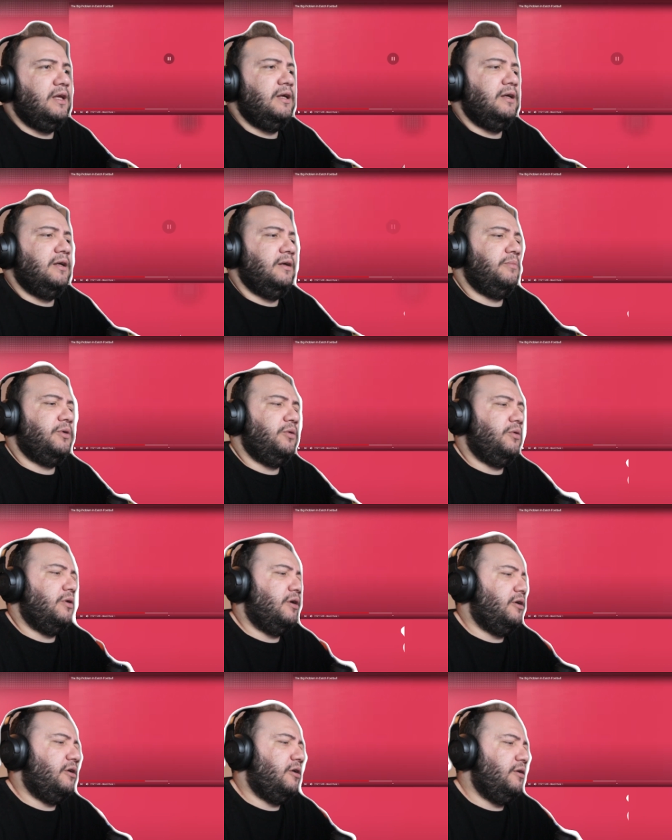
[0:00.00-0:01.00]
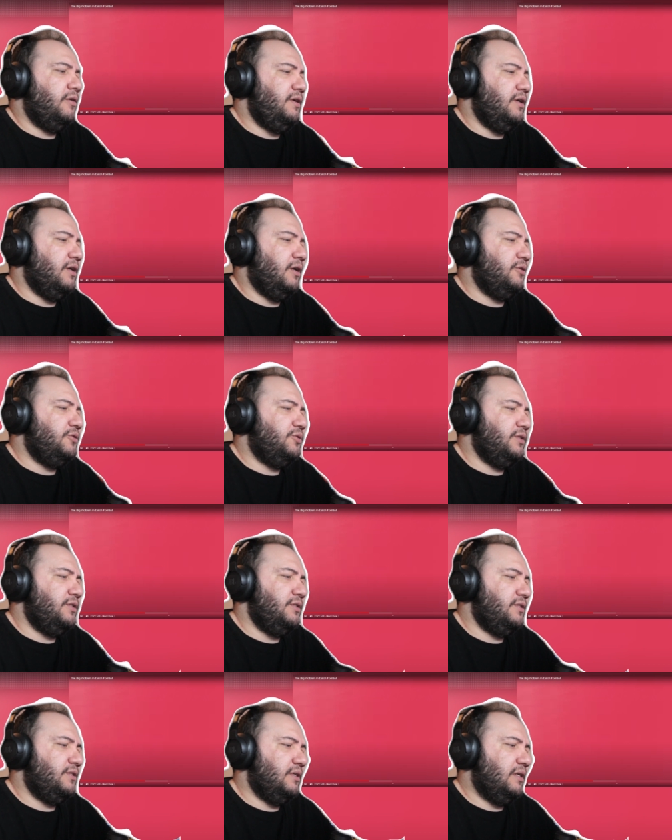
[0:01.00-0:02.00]
Bro, are the
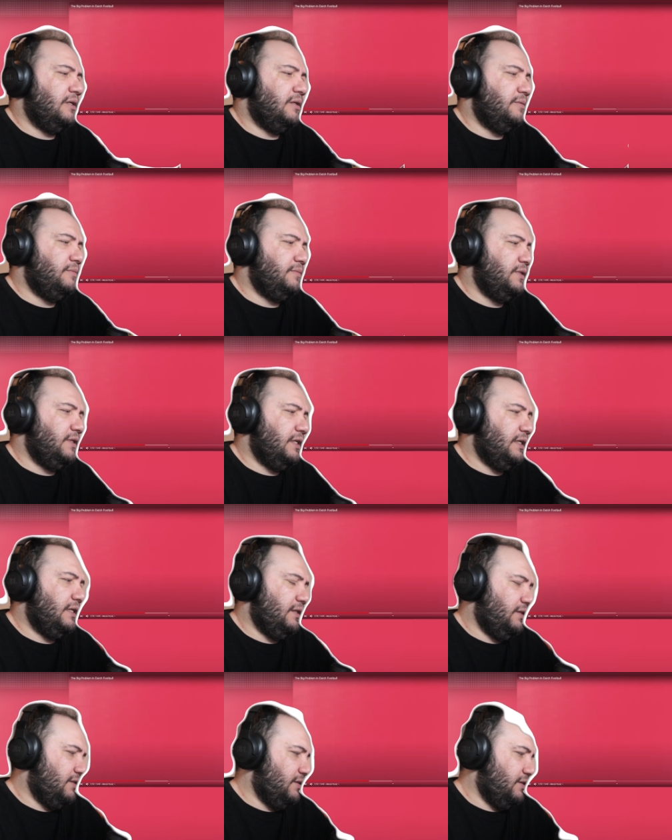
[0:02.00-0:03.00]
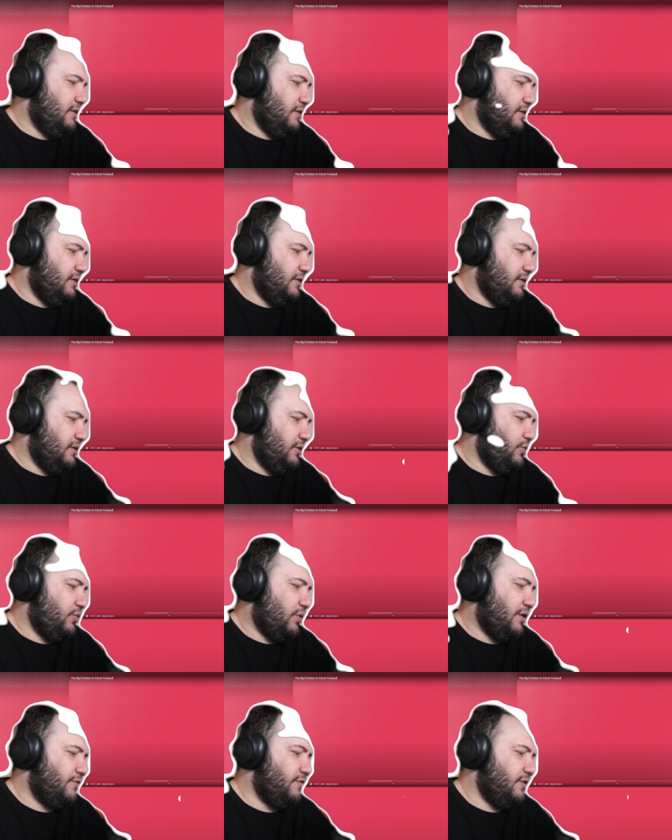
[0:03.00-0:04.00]
Ultras in the
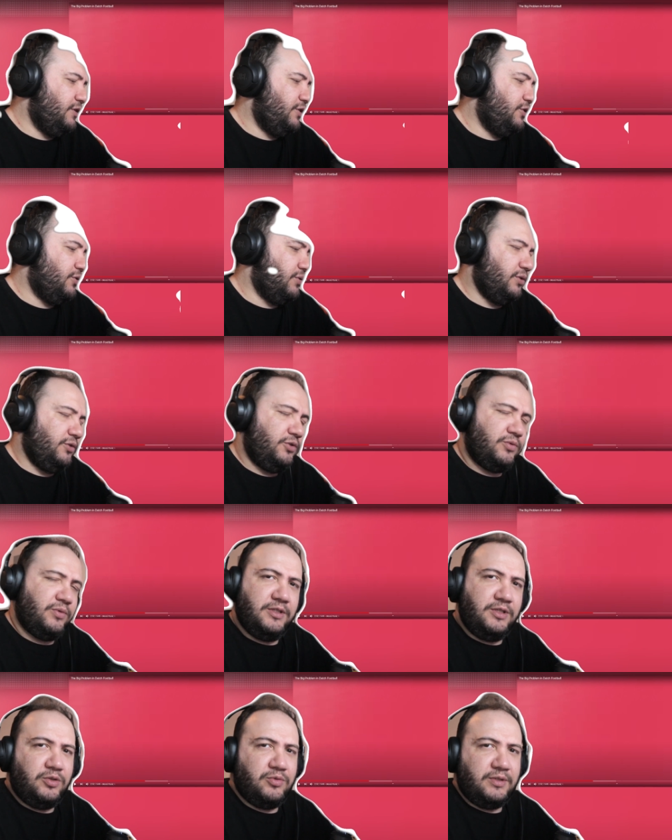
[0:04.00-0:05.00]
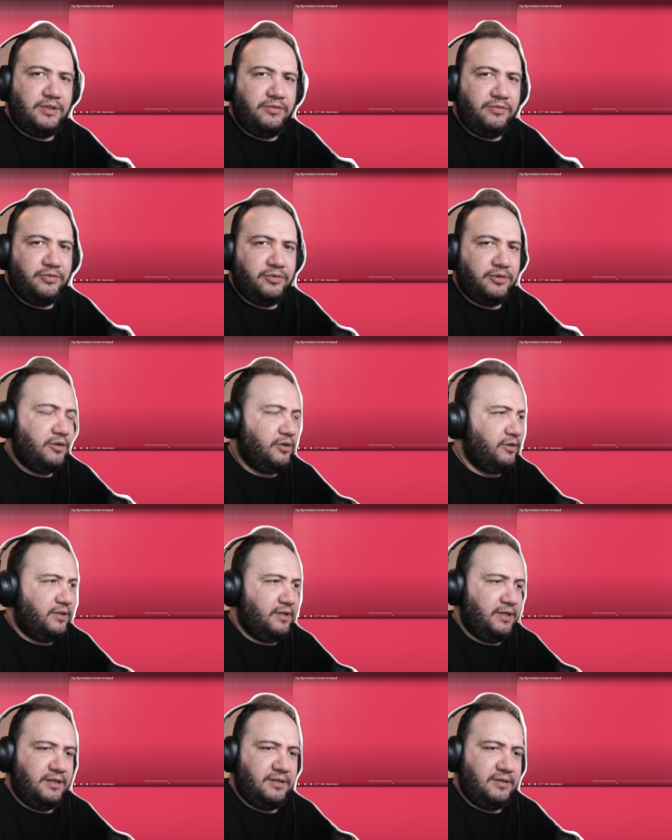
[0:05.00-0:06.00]
UEFA Euro 2024? Are
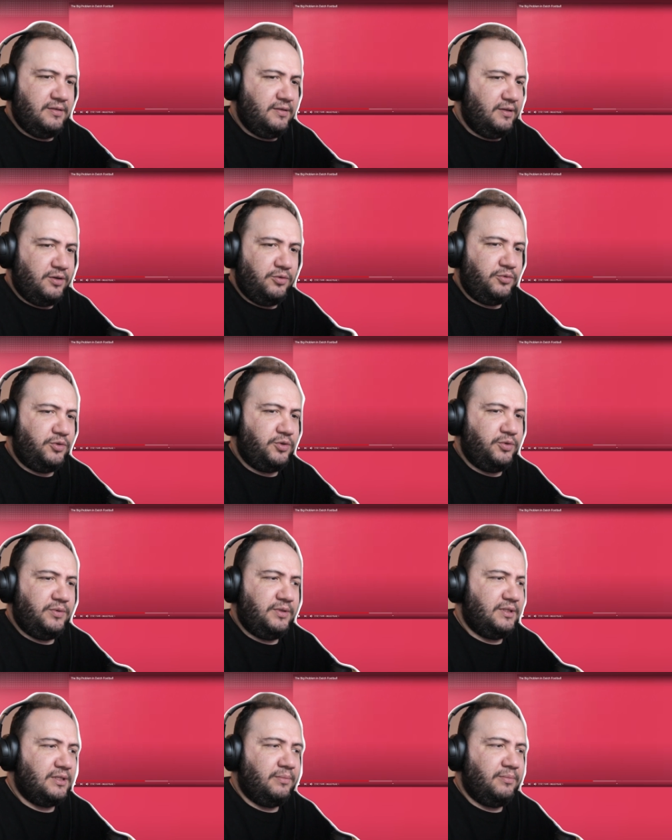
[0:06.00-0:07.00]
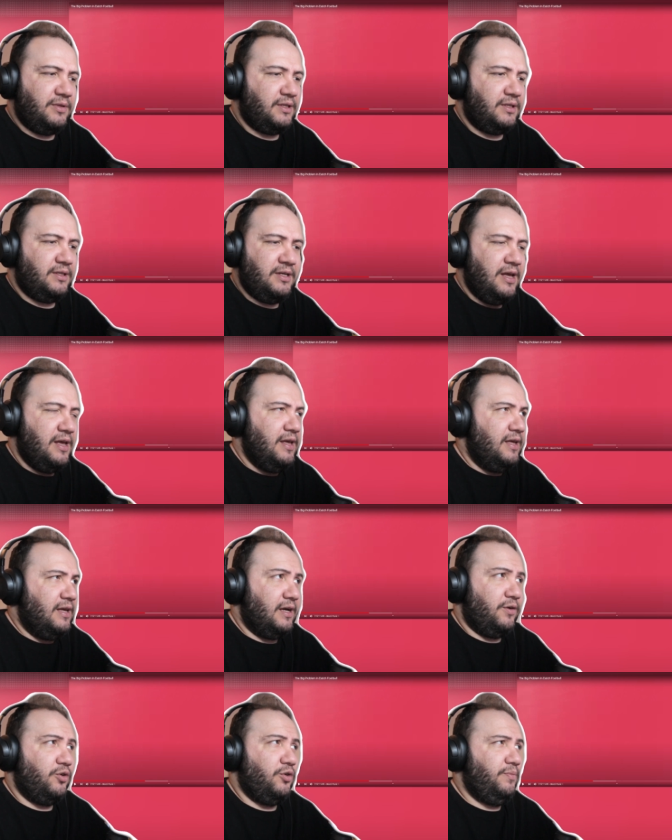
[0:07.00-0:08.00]
they, doing something?
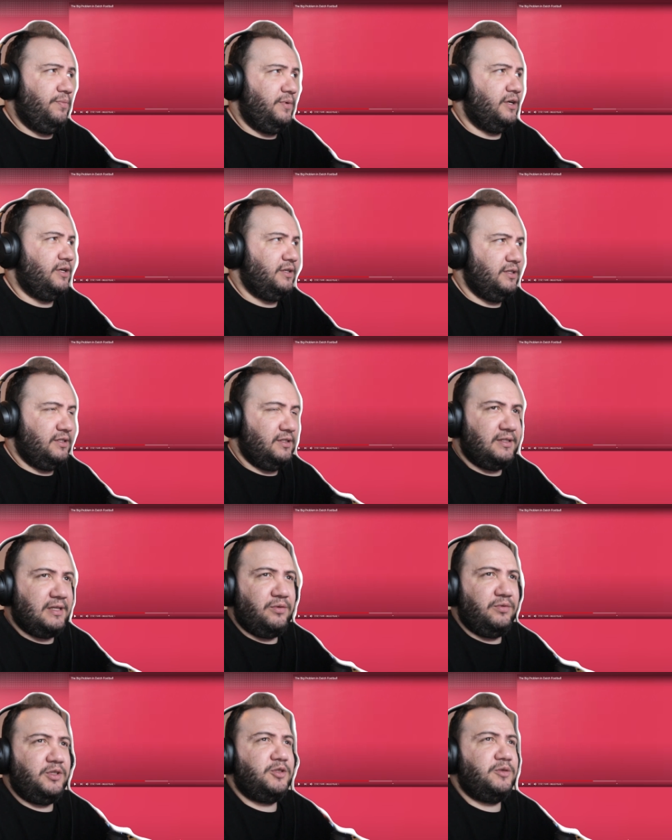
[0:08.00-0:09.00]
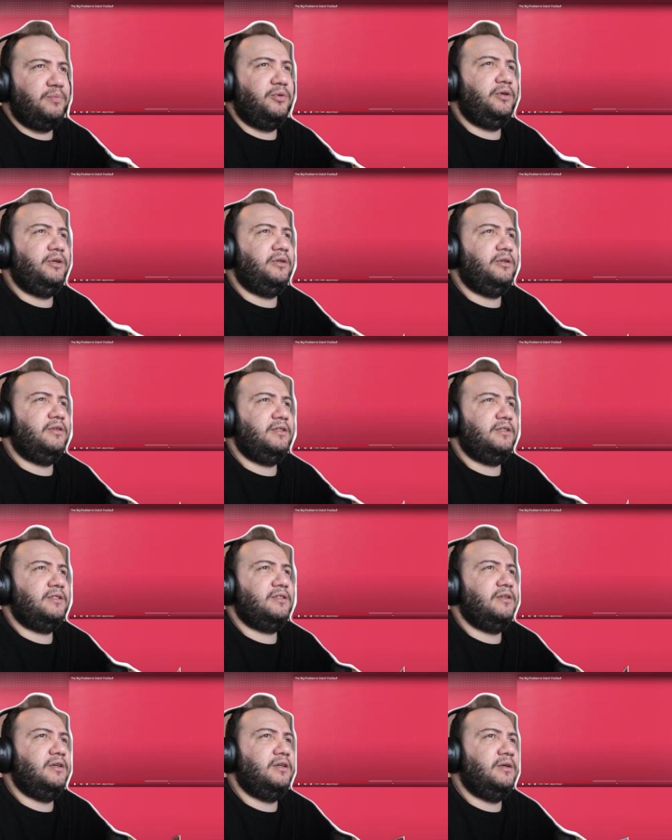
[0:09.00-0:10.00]
I hope not, because that would spoil
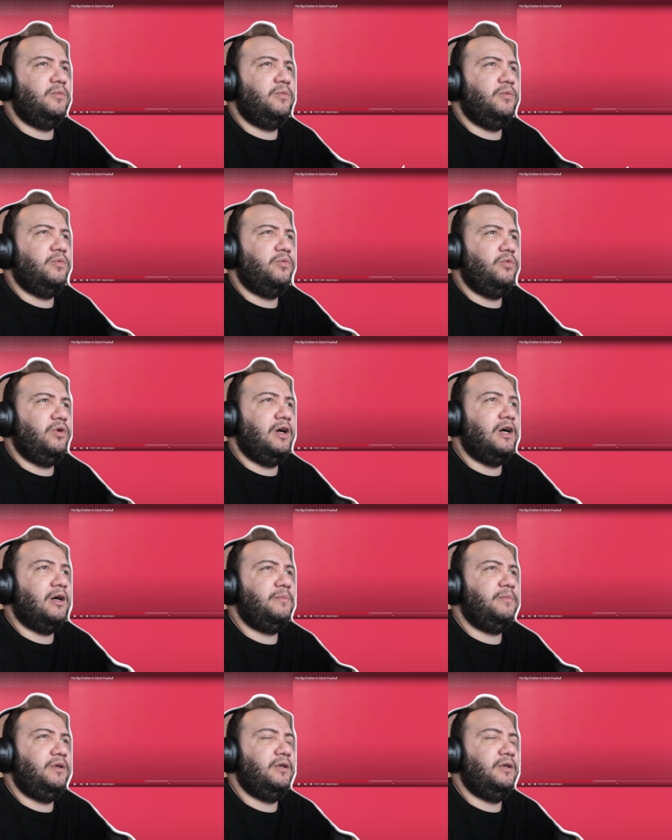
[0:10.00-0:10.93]
this up,